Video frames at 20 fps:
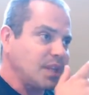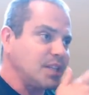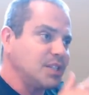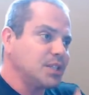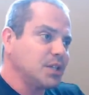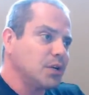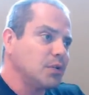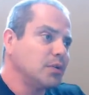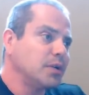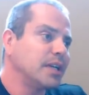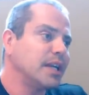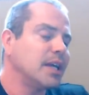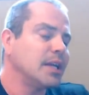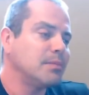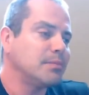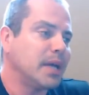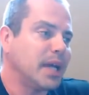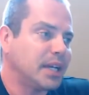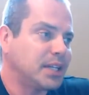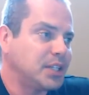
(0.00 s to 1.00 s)
So
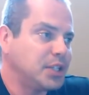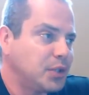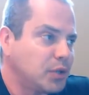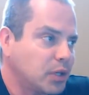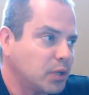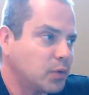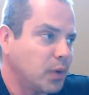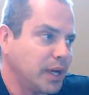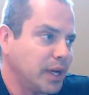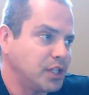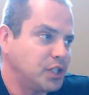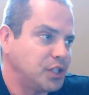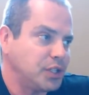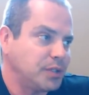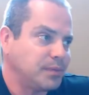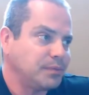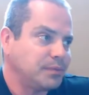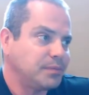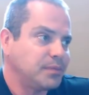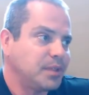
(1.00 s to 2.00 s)
getting back to your
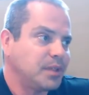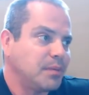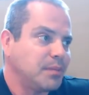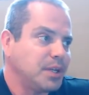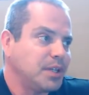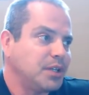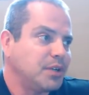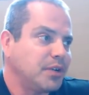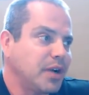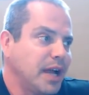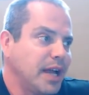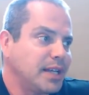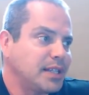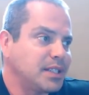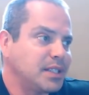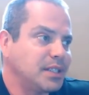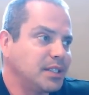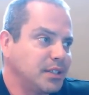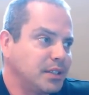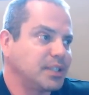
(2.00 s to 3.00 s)
question, I mean, you're
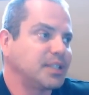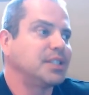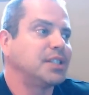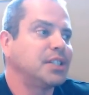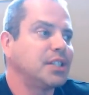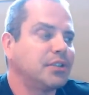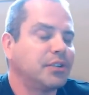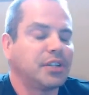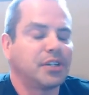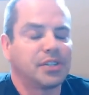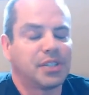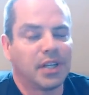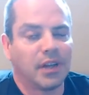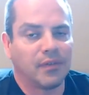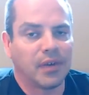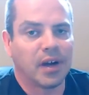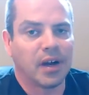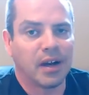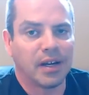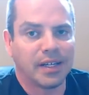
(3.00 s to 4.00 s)
asking, you're considering yourself
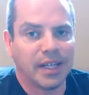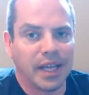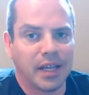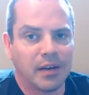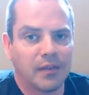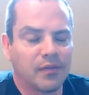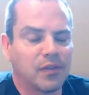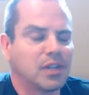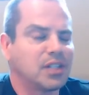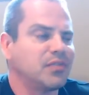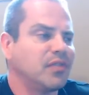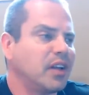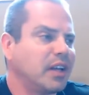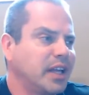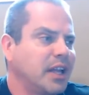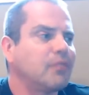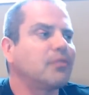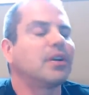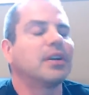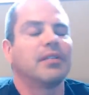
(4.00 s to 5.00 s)
a hard gainer. First of all,
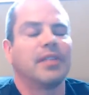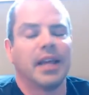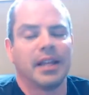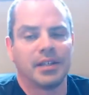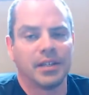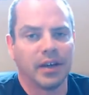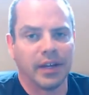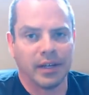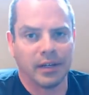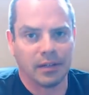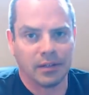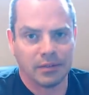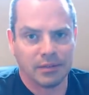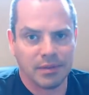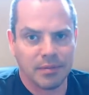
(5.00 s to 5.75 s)
get rid of that title.